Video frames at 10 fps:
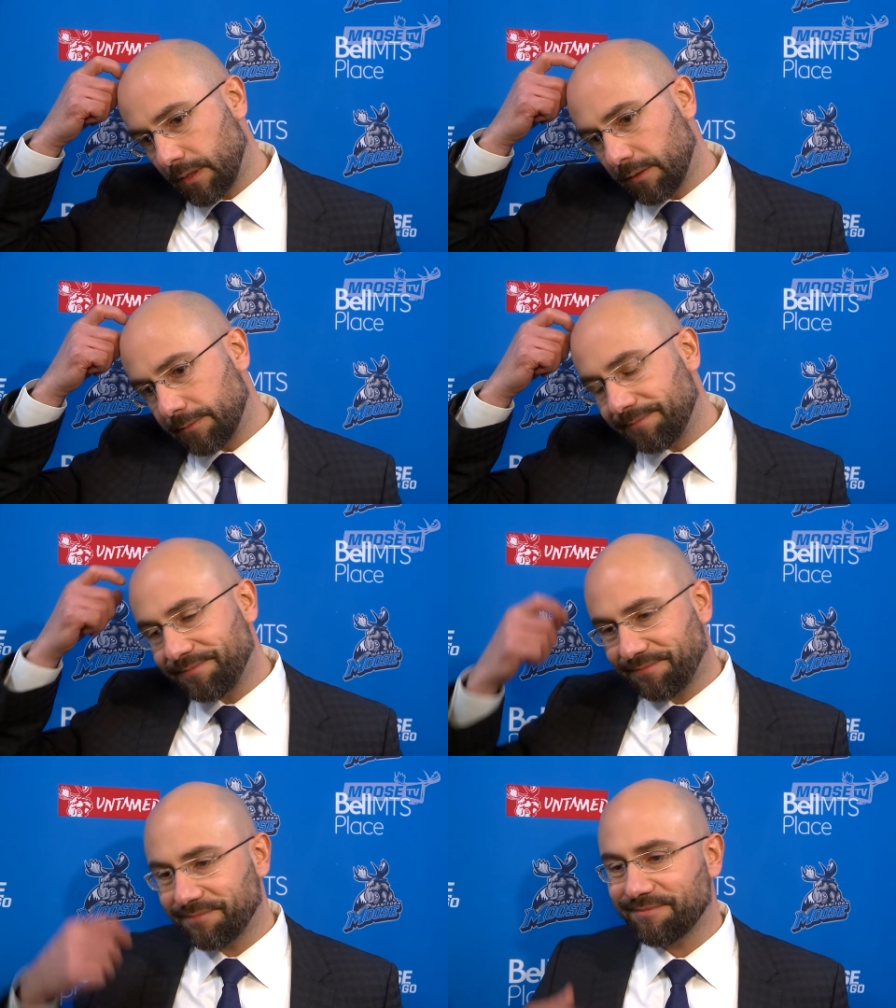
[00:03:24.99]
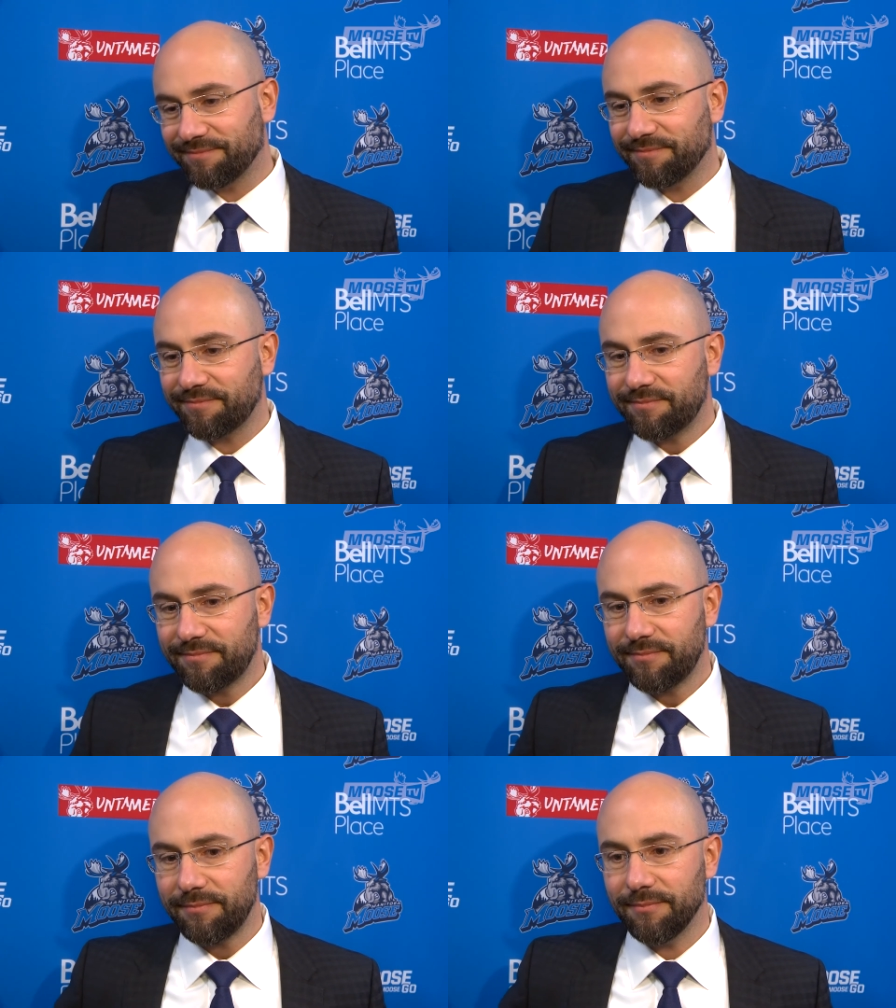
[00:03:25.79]
who plays his first game in a
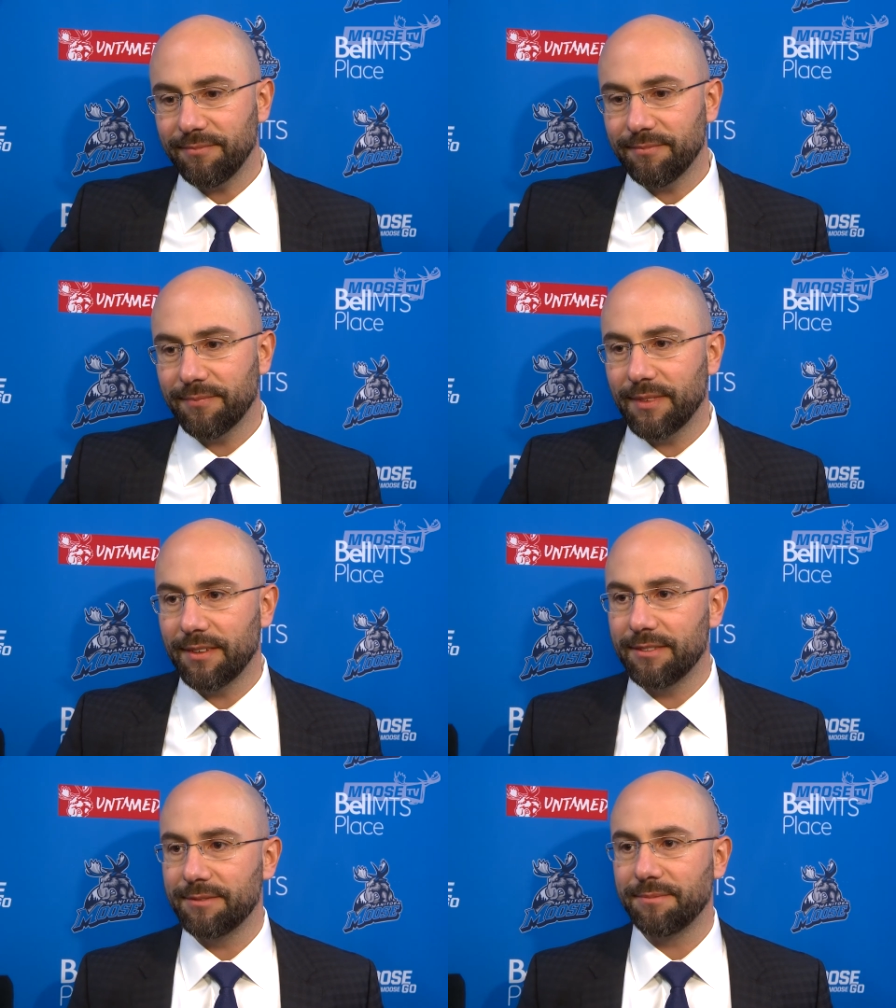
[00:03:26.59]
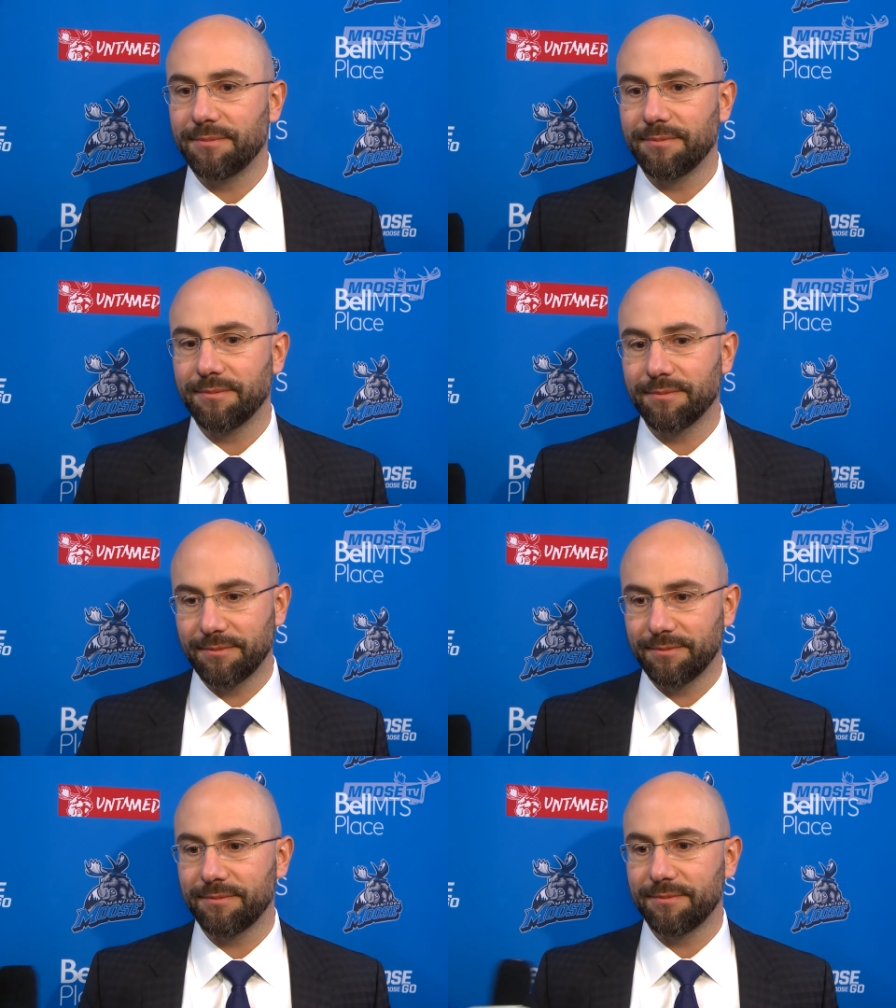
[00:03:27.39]
month, and Sami Niku returns
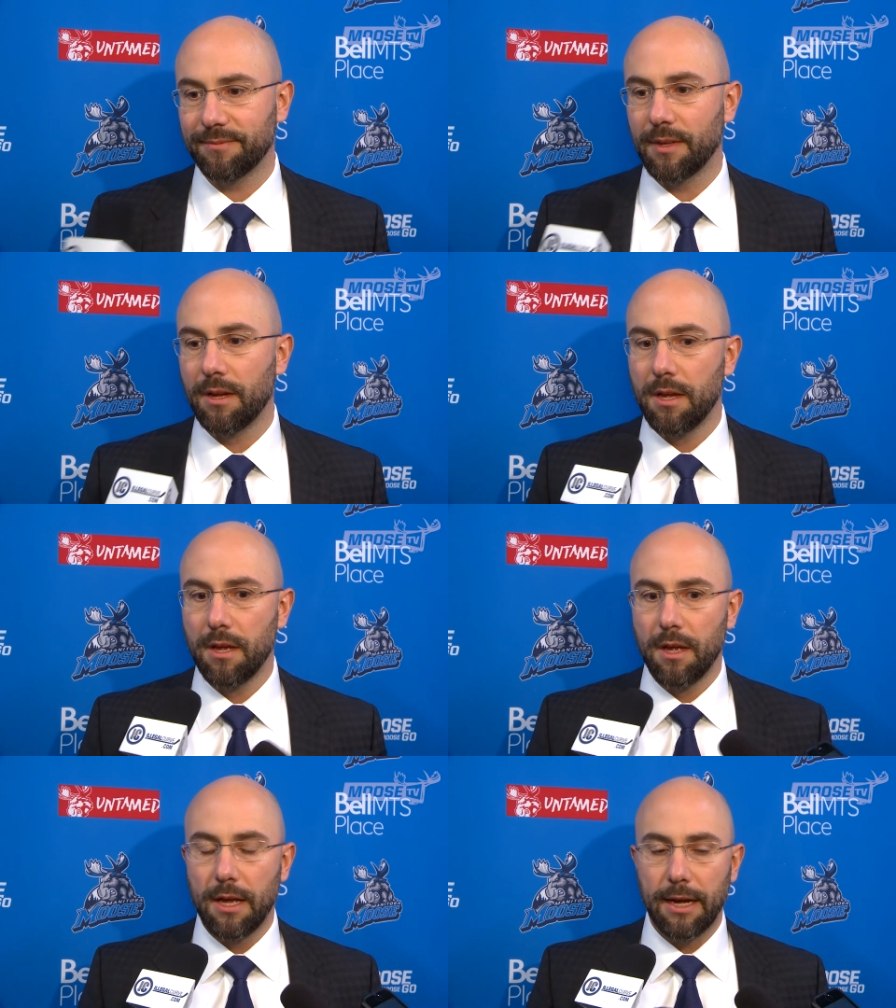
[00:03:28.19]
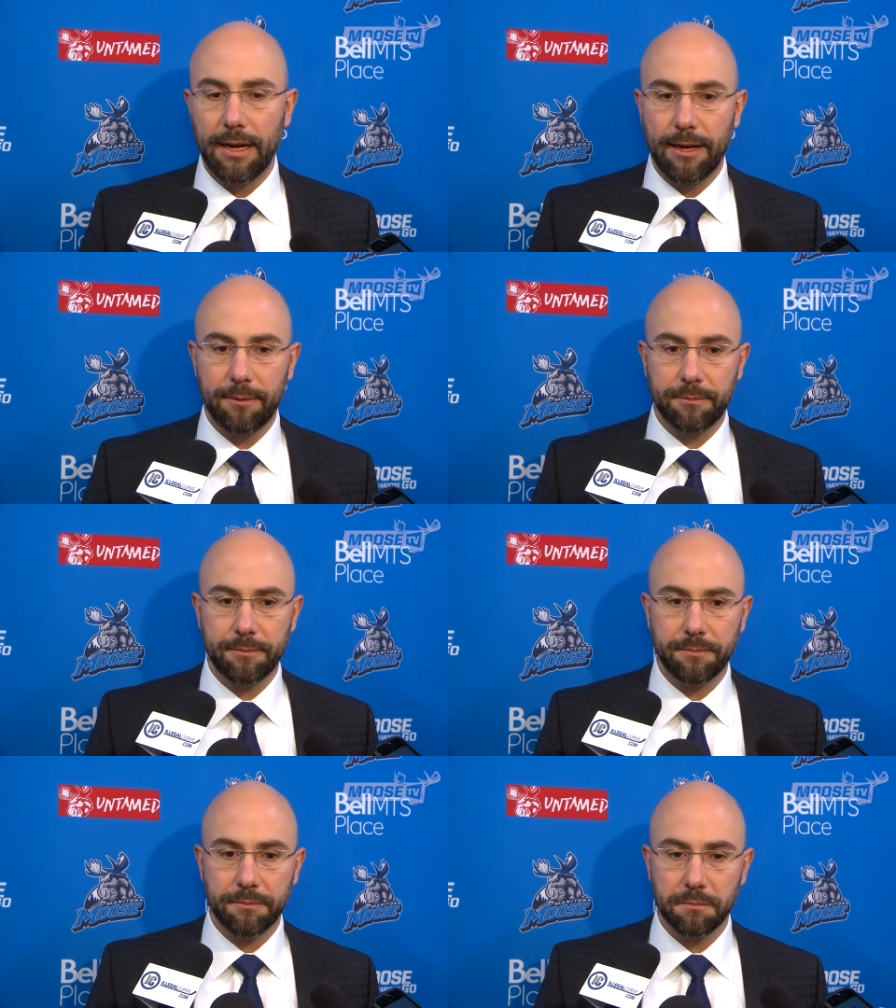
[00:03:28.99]
from the Jets? Um,